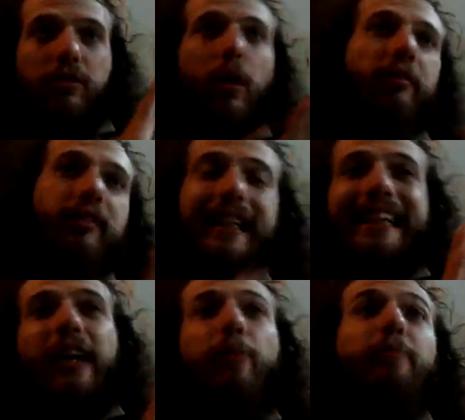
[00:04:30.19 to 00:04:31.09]
So obviously it
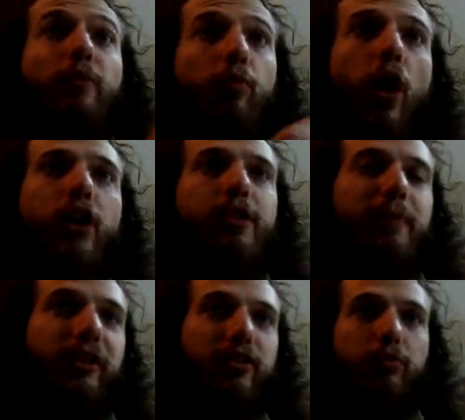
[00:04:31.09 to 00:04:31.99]
cannot be washed
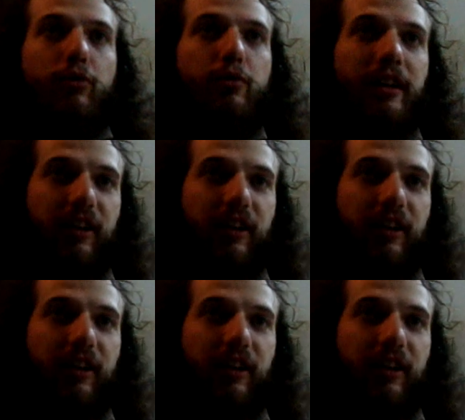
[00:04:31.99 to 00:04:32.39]
because you would ruin